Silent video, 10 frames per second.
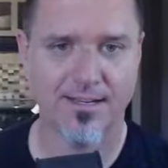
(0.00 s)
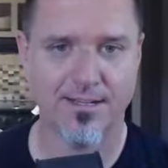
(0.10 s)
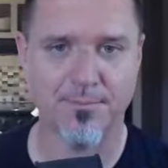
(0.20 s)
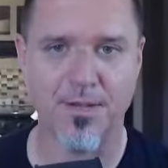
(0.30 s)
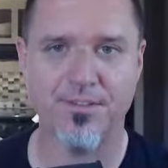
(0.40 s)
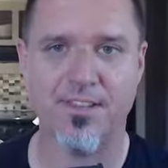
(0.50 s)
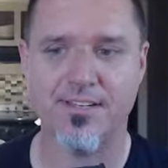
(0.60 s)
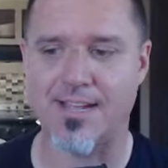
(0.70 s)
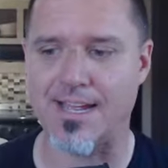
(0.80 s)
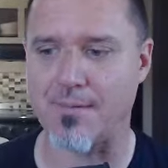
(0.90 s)
Because most of the
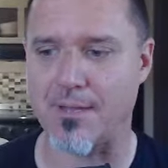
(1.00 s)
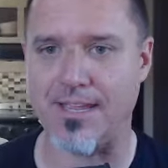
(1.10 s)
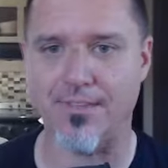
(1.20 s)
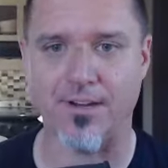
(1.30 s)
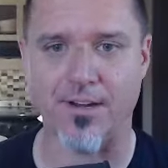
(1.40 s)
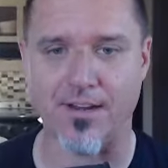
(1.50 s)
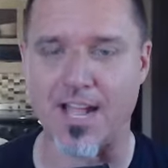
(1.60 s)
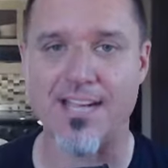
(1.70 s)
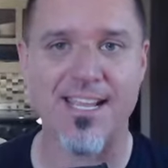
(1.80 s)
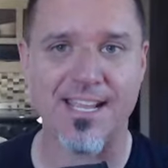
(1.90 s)
time, I'm either
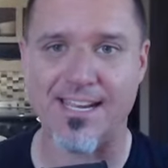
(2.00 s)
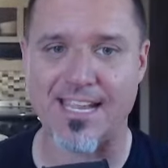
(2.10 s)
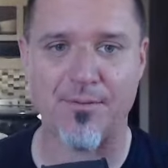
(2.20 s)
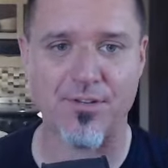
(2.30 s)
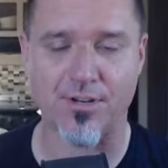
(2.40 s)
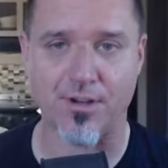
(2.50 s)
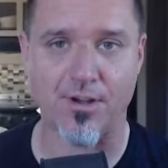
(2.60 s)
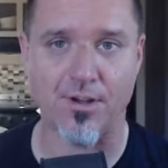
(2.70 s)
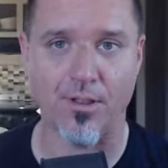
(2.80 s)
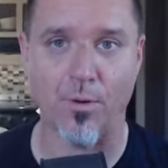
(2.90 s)
not taking damage at
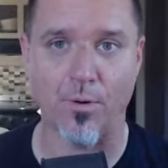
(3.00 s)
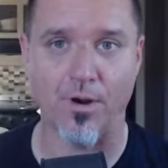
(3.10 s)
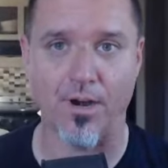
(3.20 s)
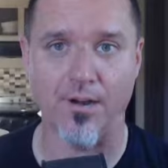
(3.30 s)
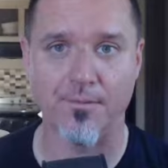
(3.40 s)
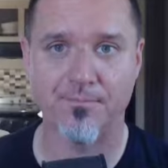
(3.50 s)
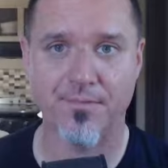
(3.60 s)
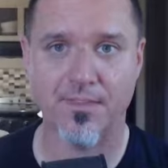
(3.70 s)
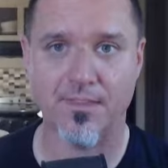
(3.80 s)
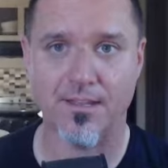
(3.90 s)
all, or,
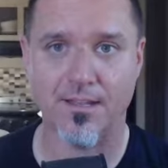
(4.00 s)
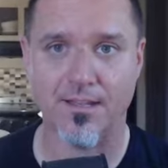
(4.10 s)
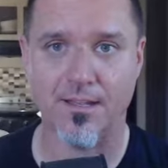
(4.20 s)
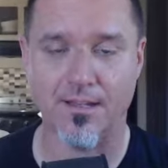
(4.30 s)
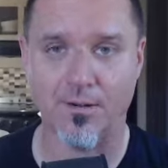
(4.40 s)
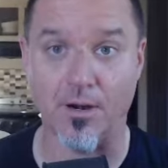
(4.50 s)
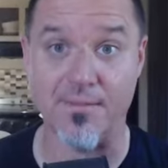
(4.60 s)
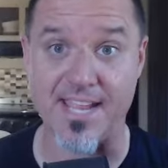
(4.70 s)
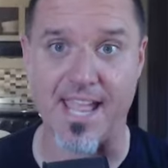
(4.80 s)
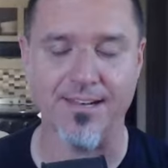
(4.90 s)
or
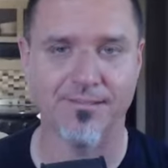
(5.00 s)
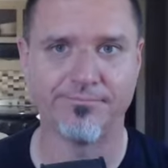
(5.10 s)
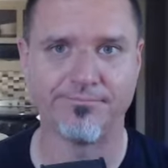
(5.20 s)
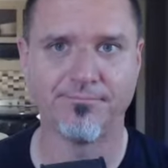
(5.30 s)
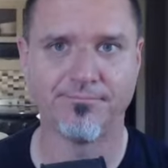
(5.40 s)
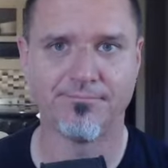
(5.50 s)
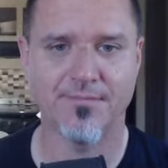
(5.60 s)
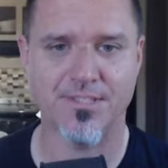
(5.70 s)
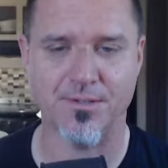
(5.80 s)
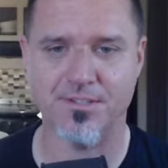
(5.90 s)
I'm dead.
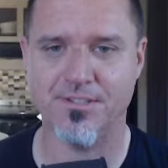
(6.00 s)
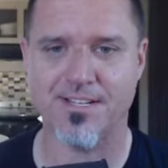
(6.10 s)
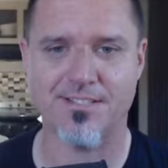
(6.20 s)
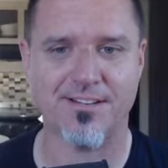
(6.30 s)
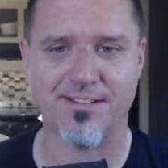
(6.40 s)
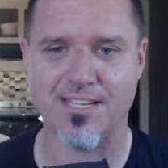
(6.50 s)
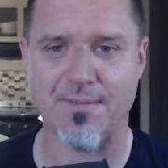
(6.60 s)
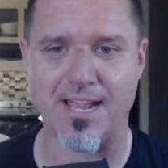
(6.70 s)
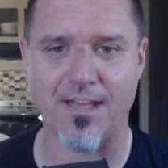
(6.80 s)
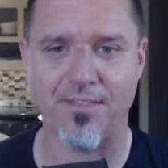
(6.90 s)
So as soon as I start to see
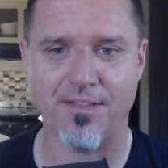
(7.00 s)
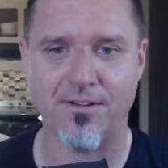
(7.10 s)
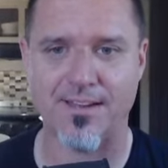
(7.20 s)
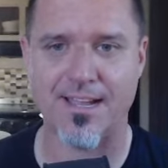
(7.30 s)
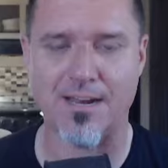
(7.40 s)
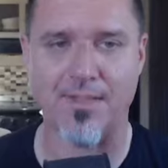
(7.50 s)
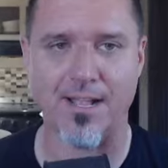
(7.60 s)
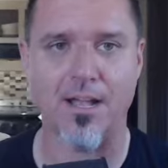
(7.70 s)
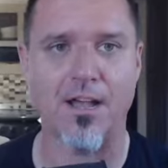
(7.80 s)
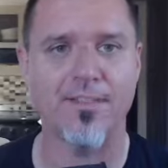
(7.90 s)
my health go down, I'm
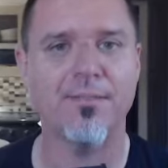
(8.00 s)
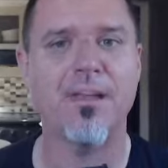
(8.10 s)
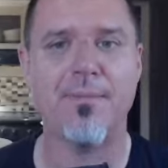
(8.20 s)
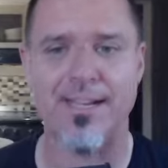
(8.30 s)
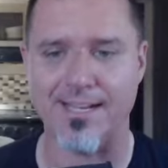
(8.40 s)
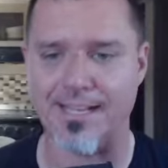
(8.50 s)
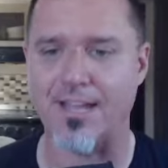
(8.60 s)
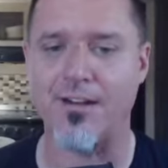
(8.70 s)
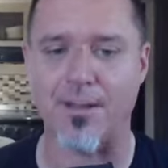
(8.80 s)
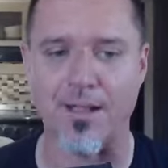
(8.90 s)
like, uh, this might be an
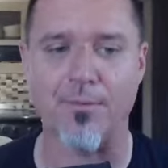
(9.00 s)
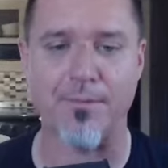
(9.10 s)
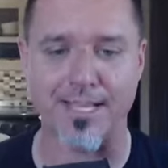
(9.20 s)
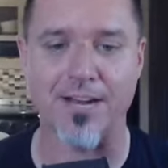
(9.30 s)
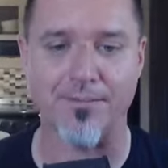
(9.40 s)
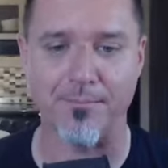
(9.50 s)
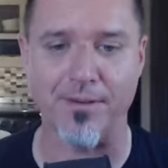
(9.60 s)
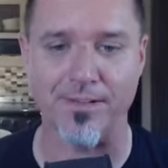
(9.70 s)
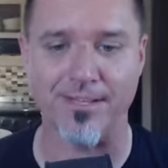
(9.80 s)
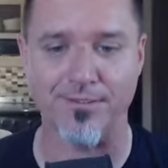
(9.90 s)
encounter I might want to be care
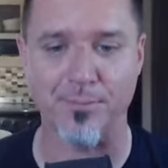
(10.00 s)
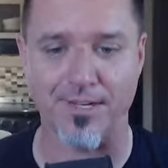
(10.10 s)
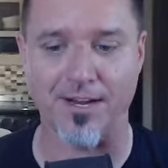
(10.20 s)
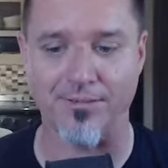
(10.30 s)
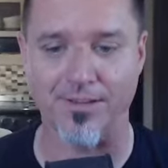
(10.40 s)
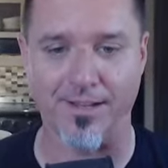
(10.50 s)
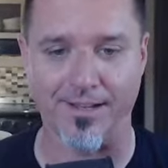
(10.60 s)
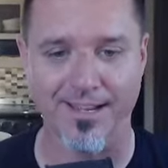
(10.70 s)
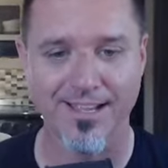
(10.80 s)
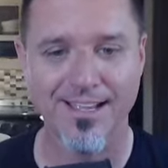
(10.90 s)
be really super careful
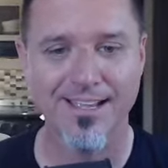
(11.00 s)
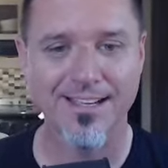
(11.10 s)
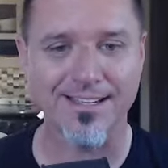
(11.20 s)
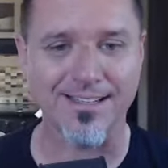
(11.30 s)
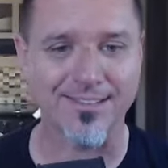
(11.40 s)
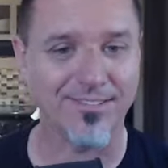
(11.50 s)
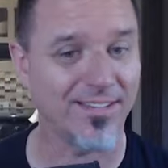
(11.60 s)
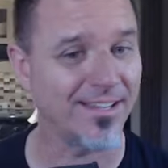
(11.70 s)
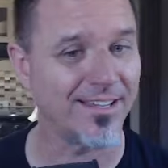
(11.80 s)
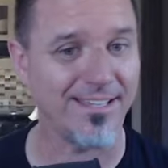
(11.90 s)
on. Because,
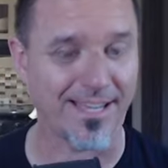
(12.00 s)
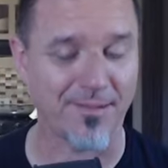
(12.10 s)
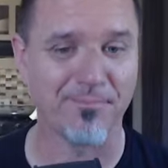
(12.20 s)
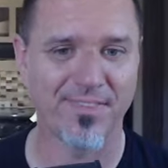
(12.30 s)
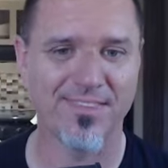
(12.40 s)
uh, yeah.